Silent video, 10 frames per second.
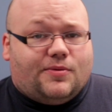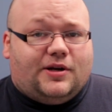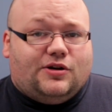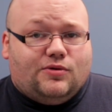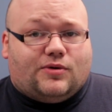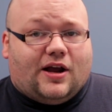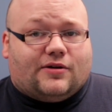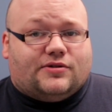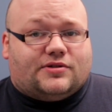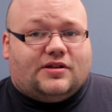so many new
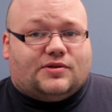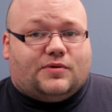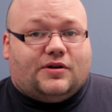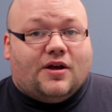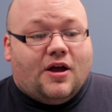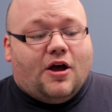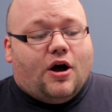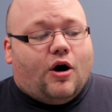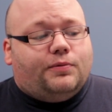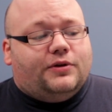characters in this one,
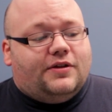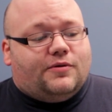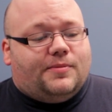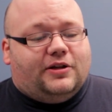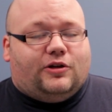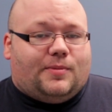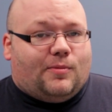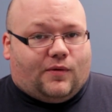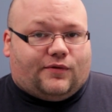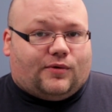hopefully there will be a little bit
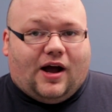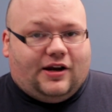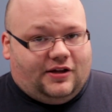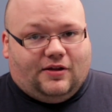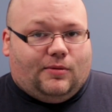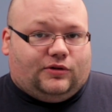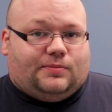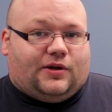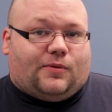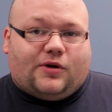more variety in the
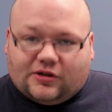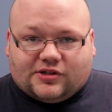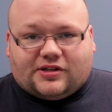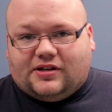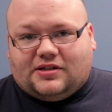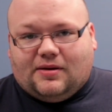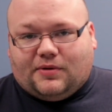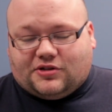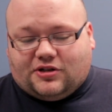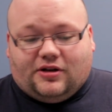multiplayer. We're not just going to see a
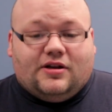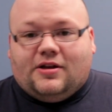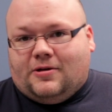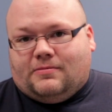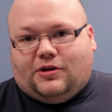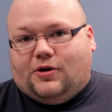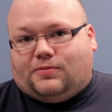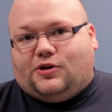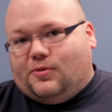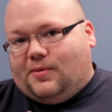bunch of, you know,
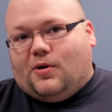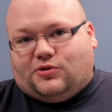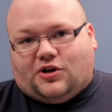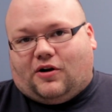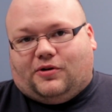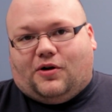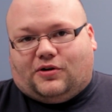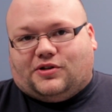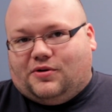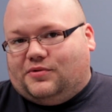Kyuubi mode, Chakra
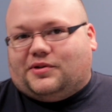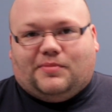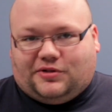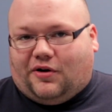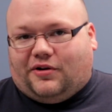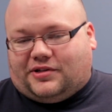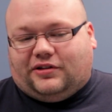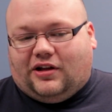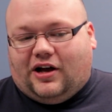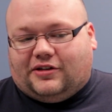Narutos, and Madaras
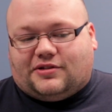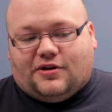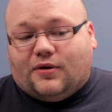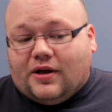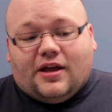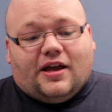online. So,